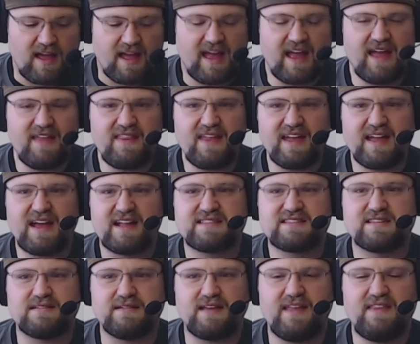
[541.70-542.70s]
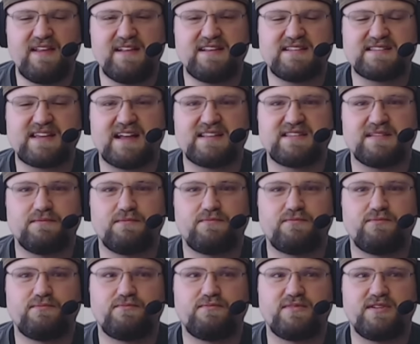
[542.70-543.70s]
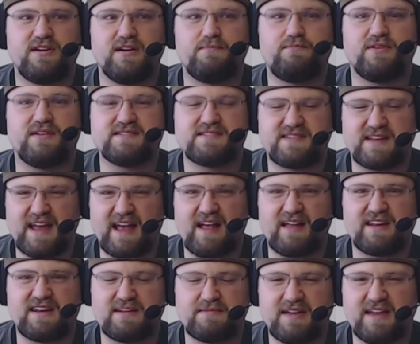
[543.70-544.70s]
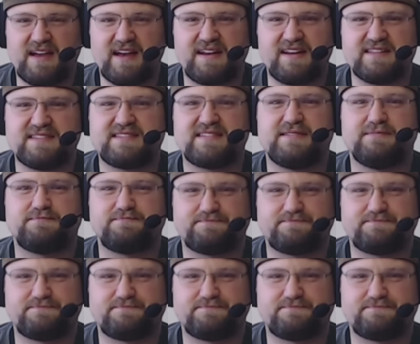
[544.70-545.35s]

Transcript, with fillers: And they got, and they just got some good personality, to be honest.